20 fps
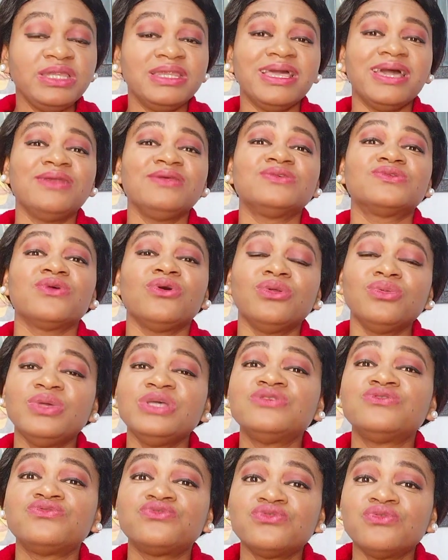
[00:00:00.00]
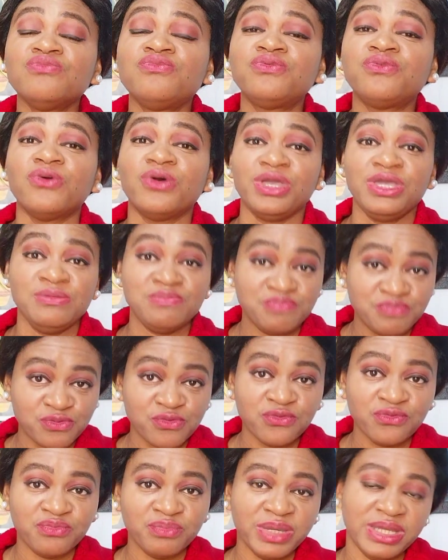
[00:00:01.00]
There is always room for
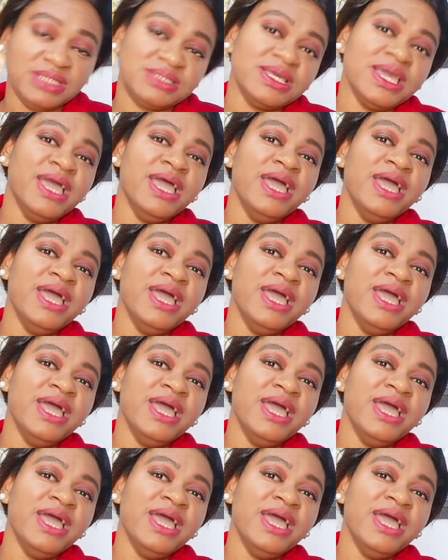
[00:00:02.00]
improvement.